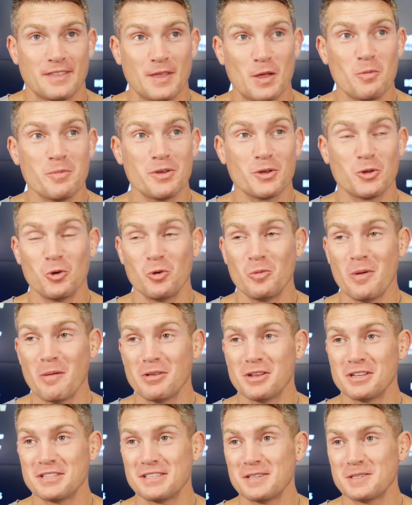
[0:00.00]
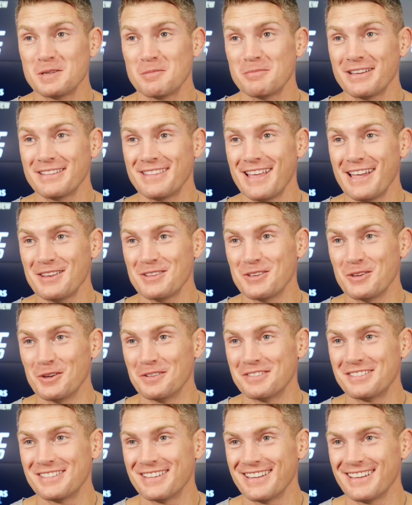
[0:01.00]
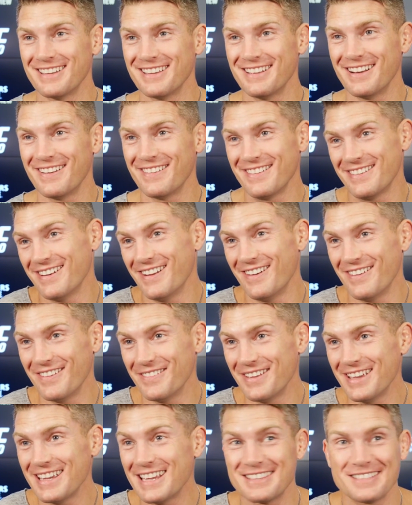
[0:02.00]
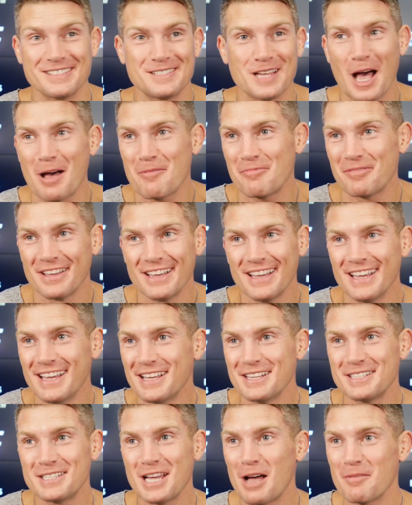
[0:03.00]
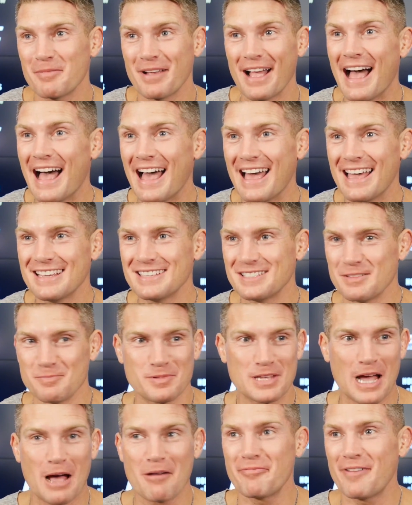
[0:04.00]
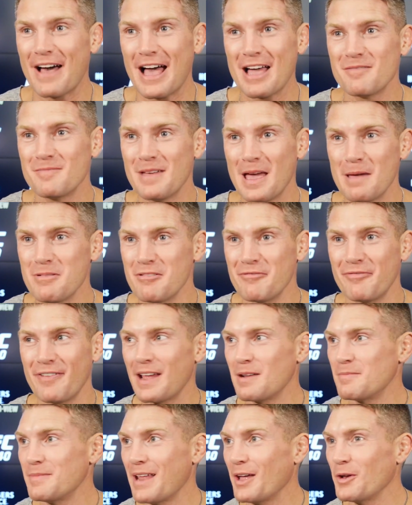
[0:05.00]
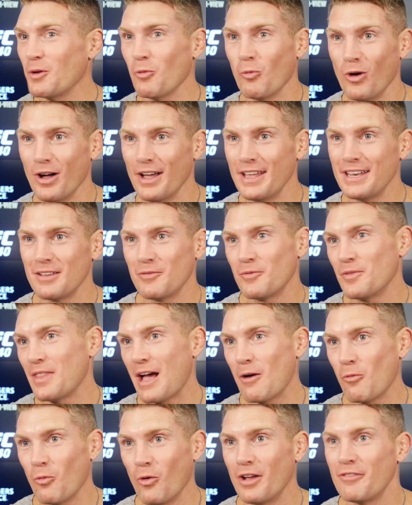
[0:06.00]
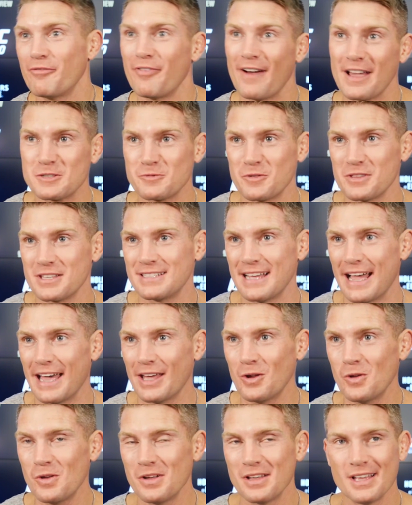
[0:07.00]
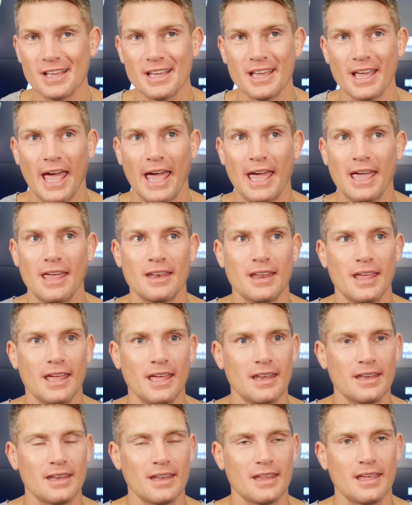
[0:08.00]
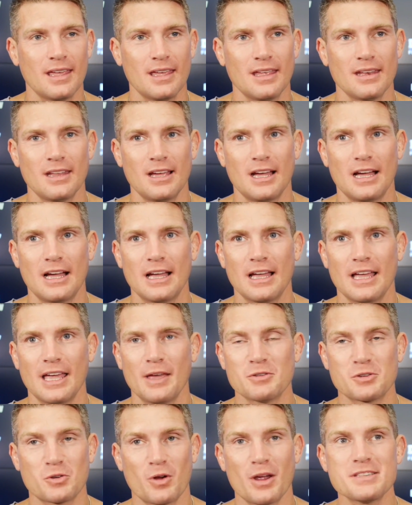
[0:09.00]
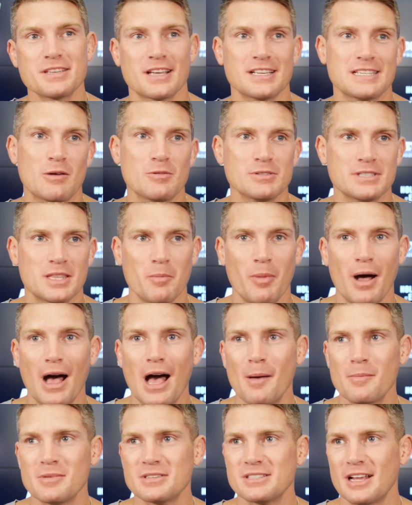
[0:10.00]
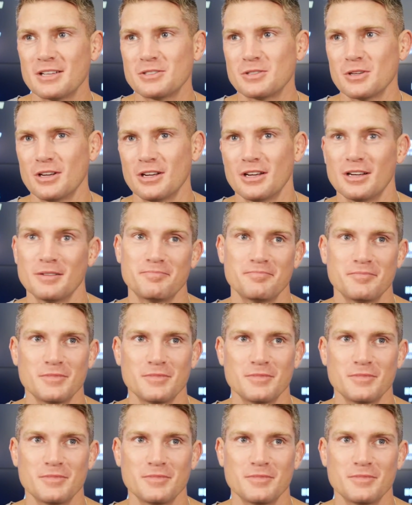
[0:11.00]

it would be cool maybe to see something like that in the UFC. You know, you know what I mean? Get the top, top guys, top five maybe, and fight them down to one, and that one fights for the title. And and and uh, it was crazy because I was at the Bahamas not too, uh,